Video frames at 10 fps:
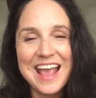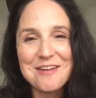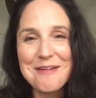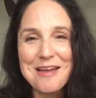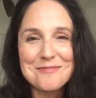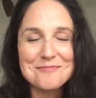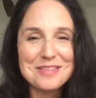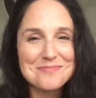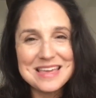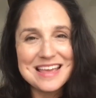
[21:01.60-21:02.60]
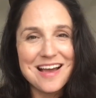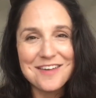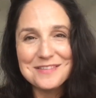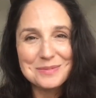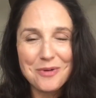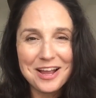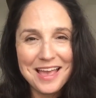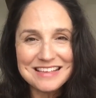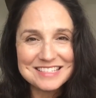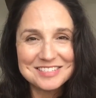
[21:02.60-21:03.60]
around with me on this
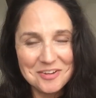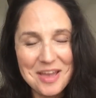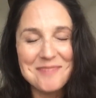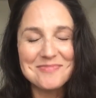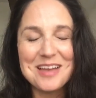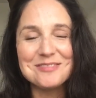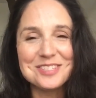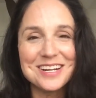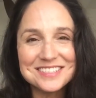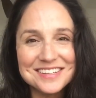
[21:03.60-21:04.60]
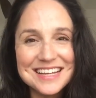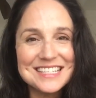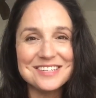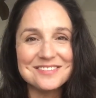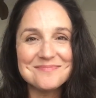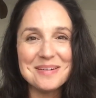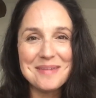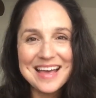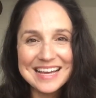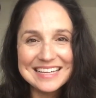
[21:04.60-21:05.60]
podcast. Okay, I will talk to you guys soon.
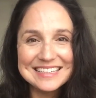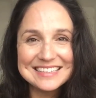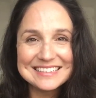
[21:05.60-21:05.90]
Bye-bye.